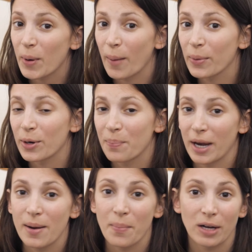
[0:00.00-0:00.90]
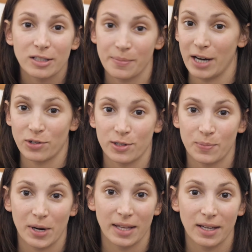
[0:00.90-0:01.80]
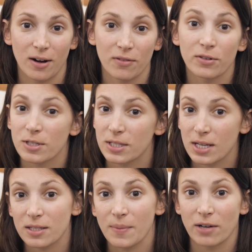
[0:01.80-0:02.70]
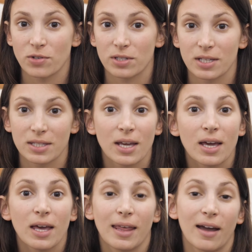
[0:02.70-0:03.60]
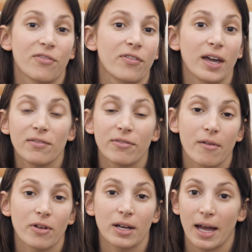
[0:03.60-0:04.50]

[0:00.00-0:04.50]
popular bed-in-a-box mattress brand that offers 6 mattresses. They have fan favorite